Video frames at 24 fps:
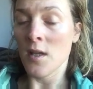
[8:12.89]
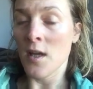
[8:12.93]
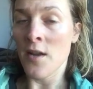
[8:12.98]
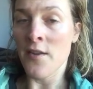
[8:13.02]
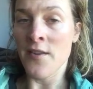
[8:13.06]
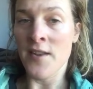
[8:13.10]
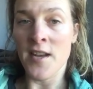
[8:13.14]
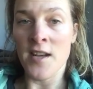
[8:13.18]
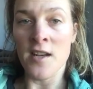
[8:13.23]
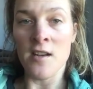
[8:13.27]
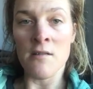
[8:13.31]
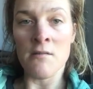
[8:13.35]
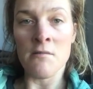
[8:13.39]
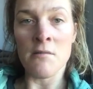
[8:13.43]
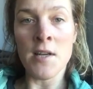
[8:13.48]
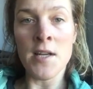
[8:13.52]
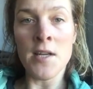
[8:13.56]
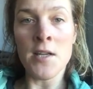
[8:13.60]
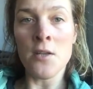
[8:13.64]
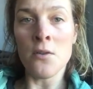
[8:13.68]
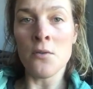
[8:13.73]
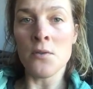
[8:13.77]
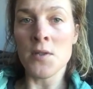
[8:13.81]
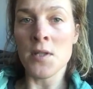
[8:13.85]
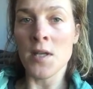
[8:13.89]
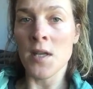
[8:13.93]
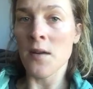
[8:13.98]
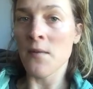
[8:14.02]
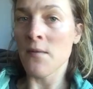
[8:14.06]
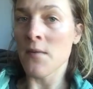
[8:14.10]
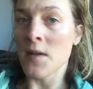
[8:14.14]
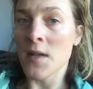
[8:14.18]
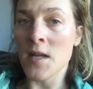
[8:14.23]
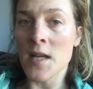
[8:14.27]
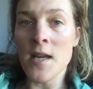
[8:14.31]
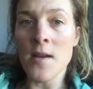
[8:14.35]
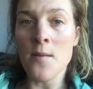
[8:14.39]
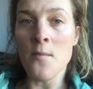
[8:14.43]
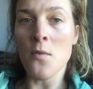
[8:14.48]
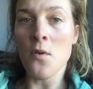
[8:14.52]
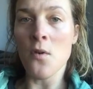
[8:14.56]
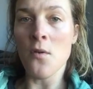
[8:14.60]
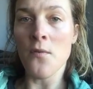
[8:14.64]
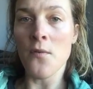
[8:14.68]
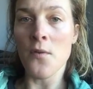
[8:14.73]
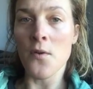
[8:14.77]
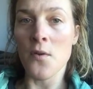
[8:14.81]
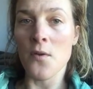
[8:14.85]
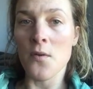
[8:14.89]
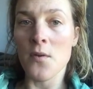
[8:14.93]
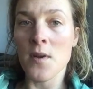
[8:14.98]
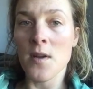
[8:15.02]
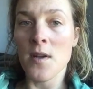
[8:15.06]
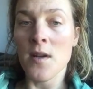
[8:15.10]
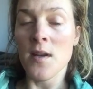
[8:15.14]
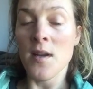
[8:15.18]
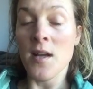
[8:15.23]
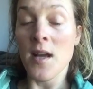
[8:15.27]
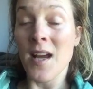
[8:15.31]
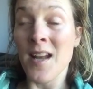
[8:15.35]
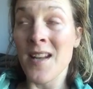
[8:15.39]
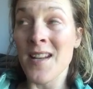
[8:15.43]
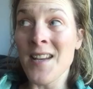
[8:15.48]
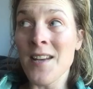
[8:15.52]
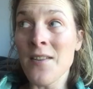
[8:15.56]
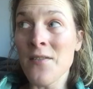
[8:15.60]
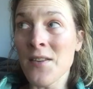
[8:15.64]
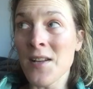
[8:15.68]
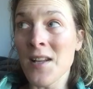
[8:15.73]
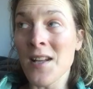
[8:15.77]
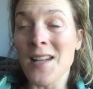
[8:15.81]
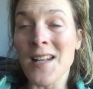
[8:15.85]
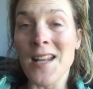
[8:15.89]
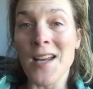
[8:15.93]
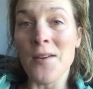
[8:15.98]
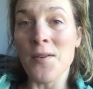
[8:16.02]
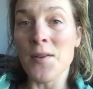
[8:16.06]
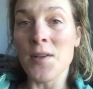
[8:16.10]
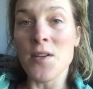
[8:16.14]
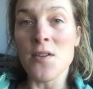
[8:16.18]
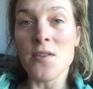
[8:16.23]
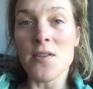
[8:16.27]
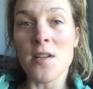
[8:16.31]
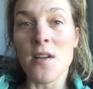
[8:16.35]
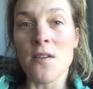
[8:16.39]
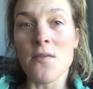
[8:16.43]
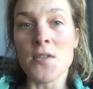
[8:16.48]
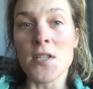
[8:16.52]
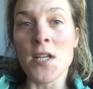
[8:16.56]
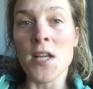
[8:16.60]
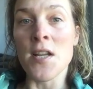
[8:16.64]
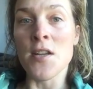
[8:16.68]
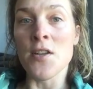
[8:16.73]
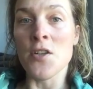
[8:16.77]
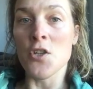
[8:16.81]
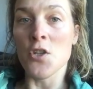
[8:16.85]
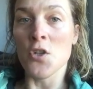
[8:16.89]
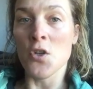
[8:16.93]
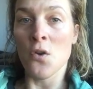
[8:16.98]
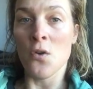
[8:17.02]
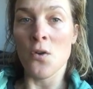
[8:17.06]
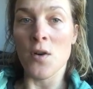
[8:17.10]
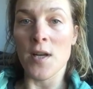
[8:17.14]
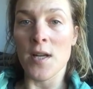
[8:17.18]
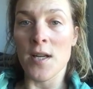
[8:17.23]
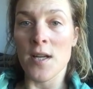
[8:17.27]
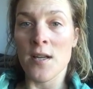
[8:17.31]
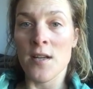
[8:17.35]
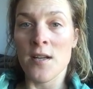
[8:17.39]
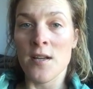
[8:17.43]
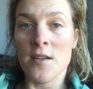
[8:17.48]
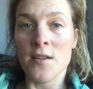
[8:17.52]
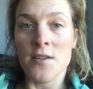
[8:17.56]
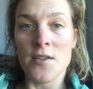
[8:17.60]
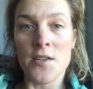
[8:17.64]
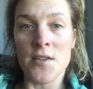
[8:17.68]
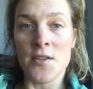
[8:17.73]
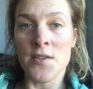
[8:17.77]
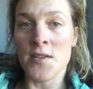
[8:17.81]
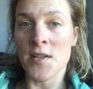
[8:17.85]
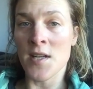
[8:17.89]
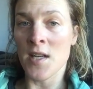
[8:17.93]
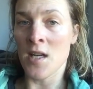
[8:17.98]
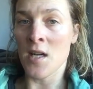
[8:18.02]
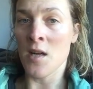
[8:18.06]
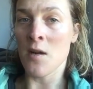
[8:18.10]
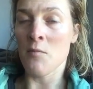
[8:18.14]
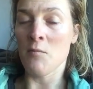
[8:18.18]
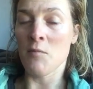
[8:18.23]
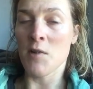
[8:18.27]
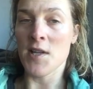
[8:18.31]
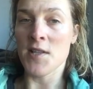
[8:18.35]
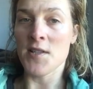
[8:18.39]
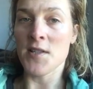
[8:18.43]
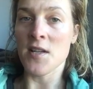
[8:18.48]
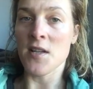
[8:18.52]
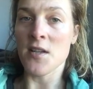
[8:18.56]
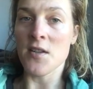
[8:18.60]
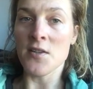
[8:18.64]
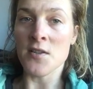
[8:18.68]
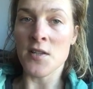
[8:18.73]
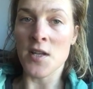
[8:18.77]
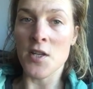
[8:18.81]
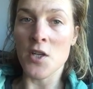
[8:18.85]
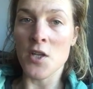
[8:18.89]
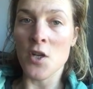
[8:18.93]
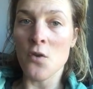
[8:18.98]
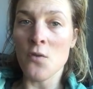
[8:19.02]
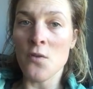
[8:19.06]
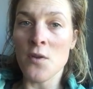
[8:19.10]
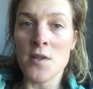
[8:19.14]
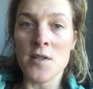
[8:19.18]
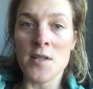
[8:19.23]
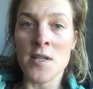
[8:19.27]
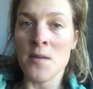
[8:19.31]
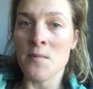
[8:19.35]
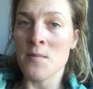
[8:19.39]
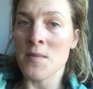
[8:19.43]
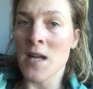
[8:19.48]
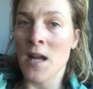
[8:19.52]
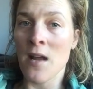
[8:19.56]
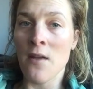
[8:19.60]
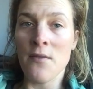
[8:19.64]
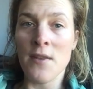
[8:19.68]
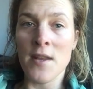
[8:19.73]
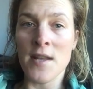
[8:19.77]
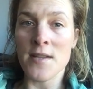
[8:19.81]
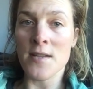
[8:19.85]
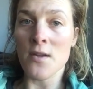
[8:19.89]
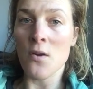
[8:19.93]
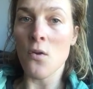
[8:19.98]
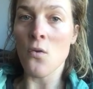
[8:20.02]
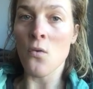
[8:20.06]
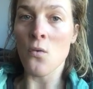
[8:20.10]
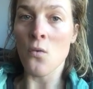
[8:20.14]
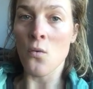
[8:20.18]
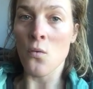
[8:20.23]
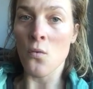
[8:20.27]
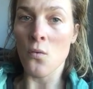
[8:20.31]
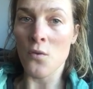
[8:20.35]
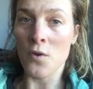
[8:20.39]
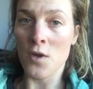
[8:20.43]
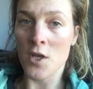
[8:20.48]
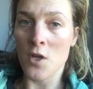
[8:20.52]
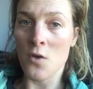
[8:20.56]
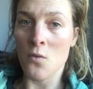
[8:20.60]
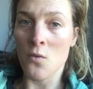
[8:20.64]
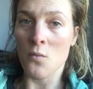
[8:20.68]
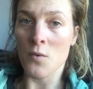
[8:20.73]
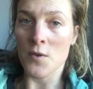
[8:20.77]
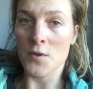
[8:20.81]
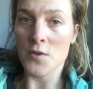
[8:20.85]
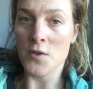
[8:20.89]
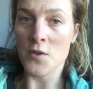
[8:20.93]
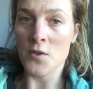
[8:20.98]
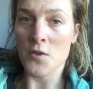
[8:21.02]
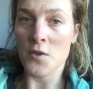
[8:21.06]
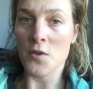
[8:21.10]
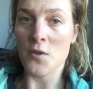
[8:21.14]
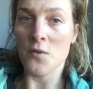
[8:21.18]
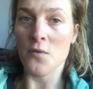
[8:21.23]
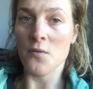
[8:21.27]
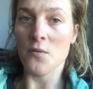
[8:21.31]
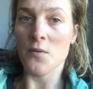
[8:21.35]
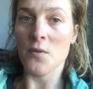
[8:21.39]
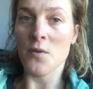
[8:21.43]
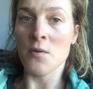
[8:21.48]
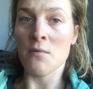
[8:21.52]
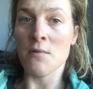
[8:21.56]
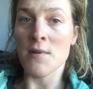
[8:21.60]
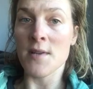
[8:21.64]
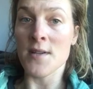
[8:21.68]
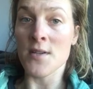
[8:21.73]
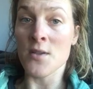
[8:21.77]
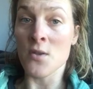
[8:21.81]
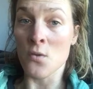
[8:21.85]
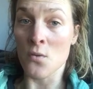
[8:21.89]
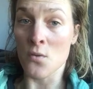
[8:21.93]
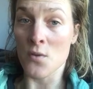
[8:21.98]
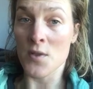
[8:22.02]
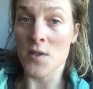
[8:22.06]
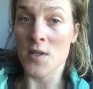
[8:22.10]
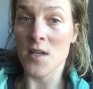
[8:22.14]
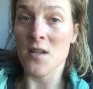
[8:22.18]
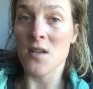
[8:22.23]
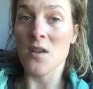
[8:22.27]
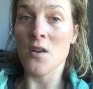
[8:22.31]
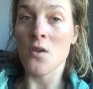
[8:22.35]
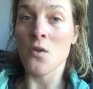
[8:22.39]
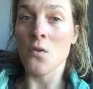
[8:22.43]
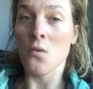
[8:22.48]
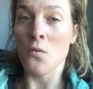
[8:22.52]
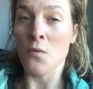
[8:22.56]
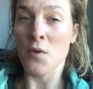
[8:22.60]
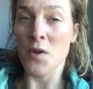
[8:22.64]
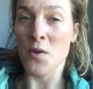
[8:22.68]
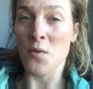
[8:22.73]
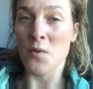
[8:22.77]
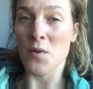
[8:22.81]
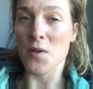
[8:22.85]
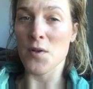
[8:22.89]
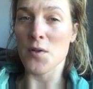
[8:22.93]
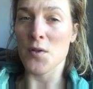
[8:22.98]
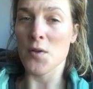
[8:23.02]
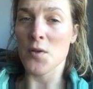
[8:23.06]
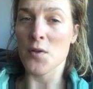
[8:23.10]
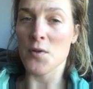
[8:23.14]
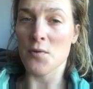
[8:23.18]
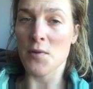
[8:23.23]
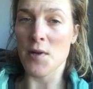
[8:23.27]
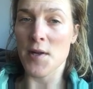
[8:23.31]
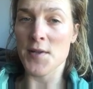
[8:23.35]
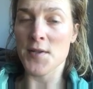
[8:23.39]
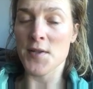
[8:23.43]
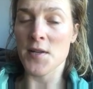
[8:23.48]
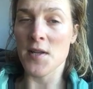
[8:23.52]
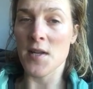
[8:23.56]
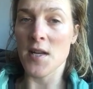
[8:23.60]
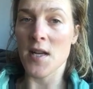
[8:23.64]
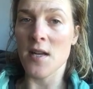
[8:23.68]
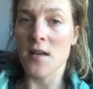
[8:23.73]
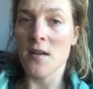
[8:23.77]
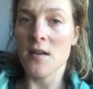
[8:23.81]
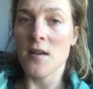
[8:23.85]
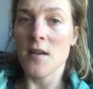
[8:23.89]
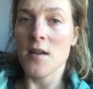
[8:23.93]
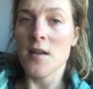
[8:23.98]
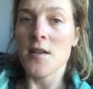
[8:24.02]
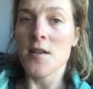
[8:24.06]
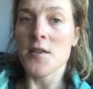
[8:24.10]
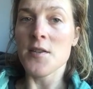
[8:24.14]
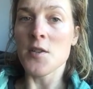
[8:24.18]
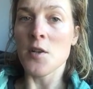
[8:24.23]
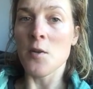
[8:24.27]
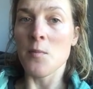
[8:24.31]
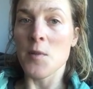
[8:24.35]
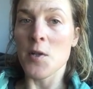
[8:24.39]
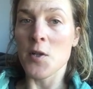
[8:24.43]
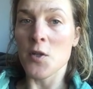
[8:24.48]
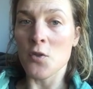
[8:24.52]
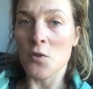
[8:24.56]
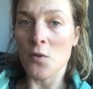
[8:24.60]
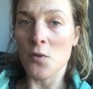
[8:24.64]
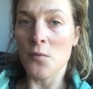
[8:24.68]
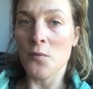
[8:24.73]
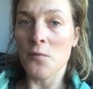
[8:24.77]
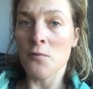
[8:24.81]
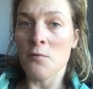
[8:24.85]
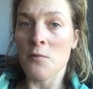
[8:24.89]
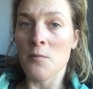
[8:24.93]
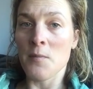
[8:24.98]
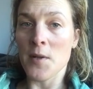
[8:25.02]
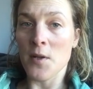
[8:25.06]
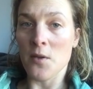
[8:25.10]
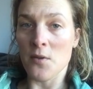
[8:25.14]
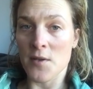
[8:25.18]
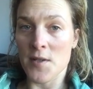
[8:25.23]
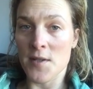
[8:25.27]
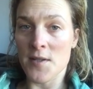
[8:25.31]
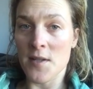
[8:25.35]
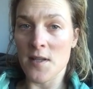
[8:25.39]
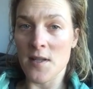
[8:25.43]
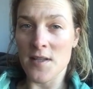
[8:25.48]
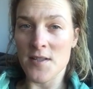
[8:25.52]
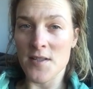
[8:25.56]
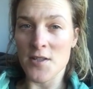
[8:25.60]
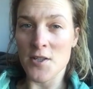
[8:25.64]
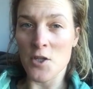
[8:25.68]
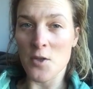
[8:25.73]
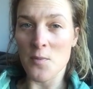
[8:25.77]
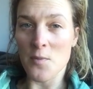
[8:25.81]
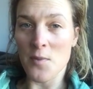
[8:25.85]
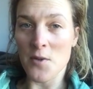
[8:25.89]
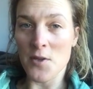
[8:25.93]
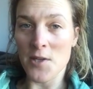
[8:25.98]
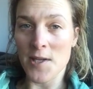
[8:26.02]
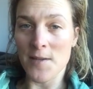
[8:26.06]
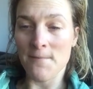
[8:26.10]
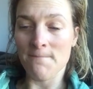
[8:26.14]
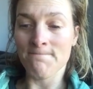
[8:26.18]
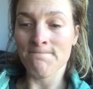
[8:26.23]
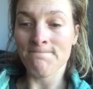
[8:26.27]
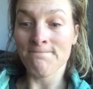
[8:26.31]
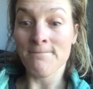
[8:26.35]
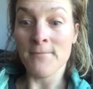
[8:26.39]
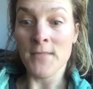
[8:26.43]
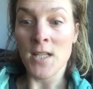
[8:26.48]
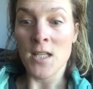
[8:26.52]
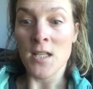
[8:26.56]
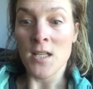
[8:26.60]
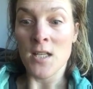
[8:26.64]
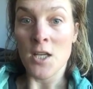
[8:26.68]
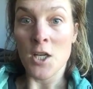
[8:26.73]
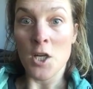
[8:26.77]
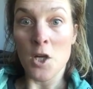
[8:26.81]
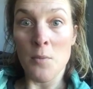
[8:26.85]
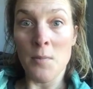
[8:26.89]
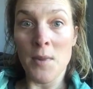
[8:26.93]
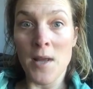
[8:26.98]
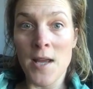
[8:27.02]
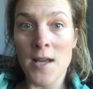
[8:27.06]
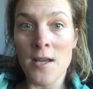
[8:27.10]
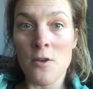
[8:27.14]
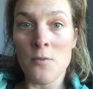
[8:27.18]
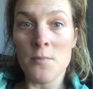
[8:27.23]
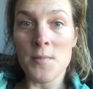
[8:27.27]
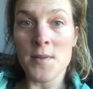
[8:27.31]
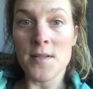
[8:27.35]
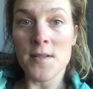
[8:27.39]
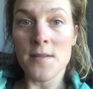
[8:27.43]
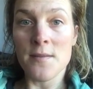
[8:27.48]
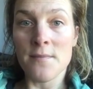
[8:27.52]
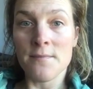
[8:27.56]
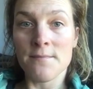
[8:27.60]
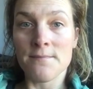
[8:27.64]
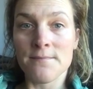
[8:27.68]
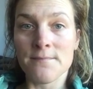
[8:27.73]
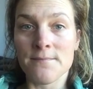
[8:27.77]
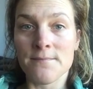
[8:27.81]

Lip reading: And then gritting your teeth and eating more food and even allowing yourself to enjoy just sitting and resting, because I know that deep down that's all that you want to do. You're exhausted and all you want to do is rest and eat. So be truthful and be honest and listen to your body. Hope that helps.